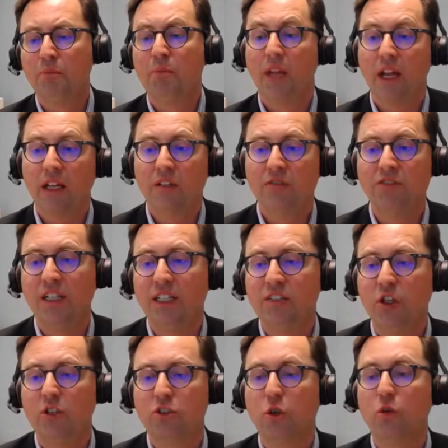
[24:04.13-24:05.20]
And finally is
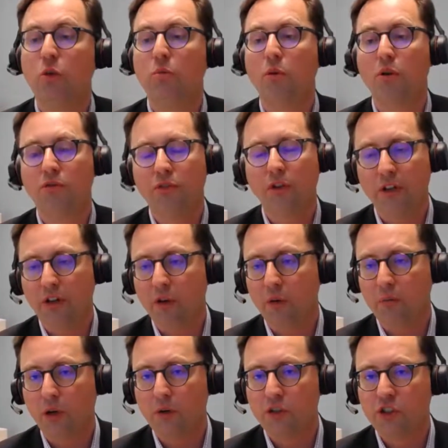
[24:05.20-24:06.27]
our total portfolio
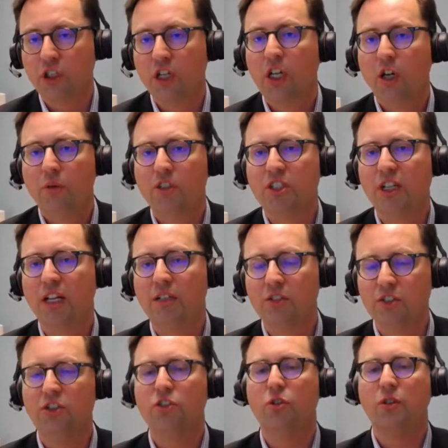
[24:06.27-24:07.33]
approach, which allows us
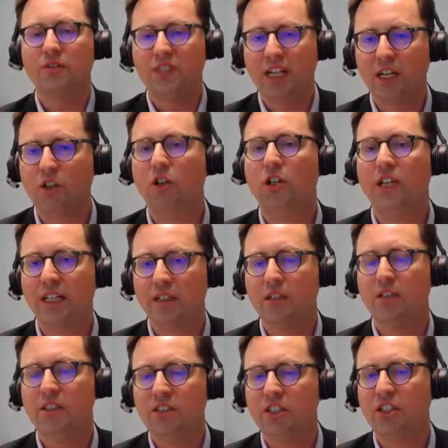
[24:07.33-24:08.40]
to sort of take a look at
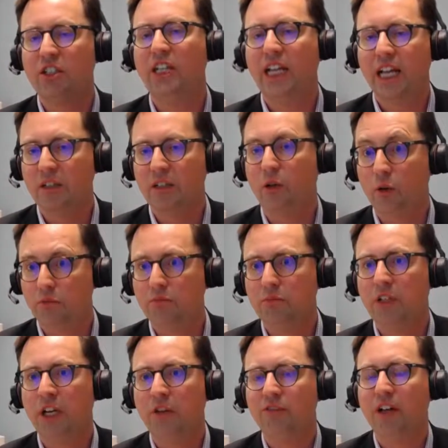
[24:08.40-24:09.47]
holistically at all
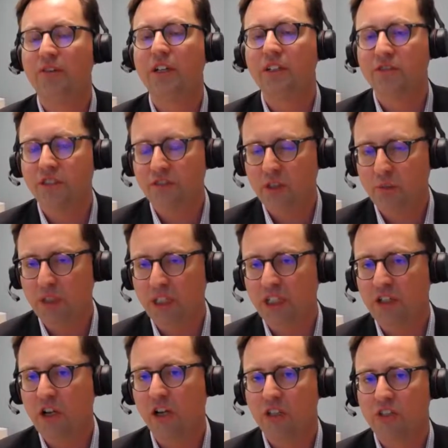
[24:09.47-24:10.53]
$550 billion
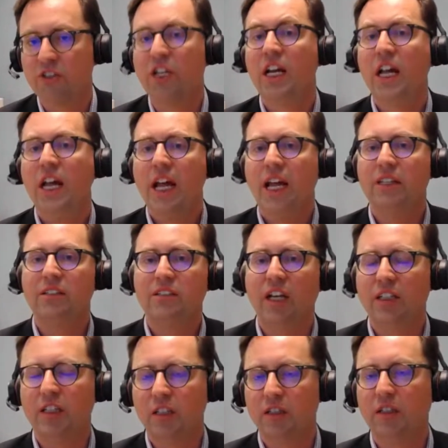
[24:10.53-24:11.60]
and decide
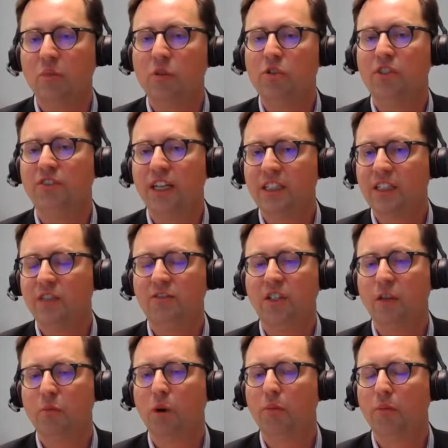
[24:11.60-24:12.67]
the most effective and
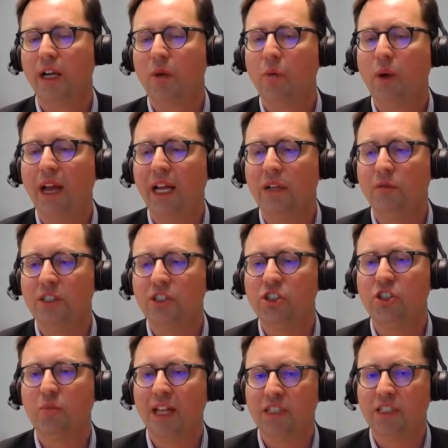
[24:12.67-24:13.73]
appropriate way in which to
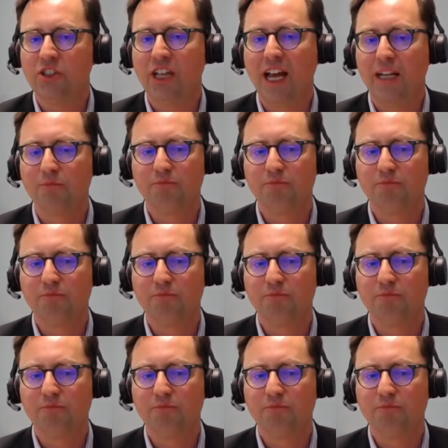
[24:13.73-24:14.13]
manage that.